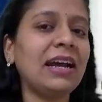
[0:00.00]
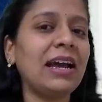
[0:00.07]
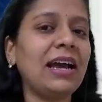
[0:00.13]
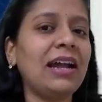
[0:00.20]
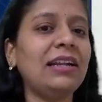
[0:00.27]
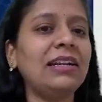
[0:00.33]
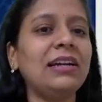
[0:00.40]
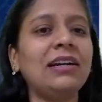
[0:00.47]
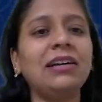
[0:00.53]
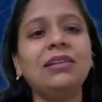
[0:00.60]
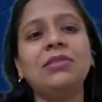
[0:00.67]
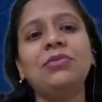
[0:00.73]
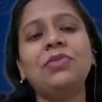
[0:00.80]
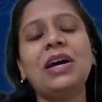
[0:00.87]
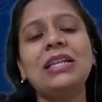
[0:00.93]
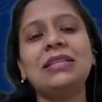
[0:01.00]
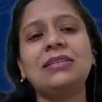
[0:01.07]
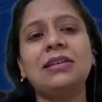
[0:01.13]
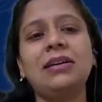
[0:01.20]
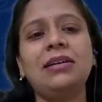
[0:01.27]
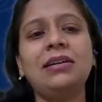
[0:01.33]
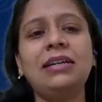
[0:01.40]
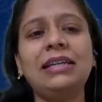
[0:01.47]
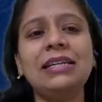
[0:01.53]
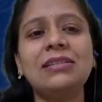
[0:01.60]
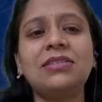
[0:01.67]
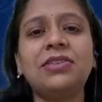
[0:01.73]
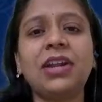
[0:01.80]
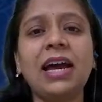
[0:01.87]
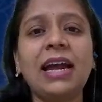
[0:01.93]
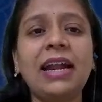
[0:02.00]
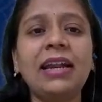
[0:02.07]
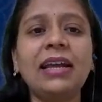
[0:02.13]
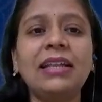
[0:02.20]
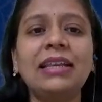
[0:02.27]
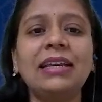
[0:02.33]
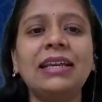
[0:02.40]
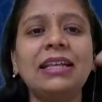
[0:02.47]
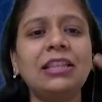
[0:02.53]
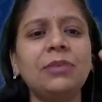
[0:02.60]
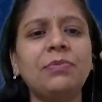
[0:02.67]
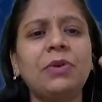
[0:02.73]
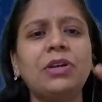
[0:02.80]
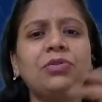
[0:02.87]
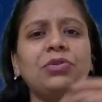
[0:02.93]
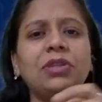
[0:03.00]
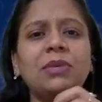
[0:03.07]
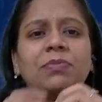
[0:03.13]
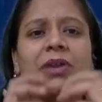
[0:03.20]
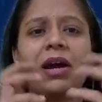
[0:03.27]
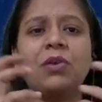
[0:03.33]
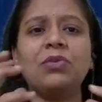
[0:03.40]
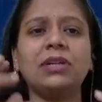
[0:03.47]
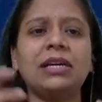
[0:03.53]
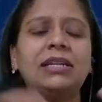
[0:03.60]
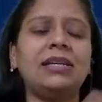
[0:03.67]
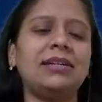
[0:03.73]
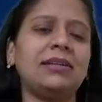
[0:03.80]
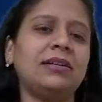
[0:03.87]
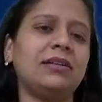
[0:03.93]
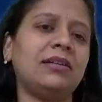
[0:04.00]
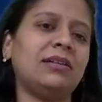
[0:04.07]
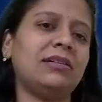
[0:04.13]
and once it is dried adi kinda padutundi brown color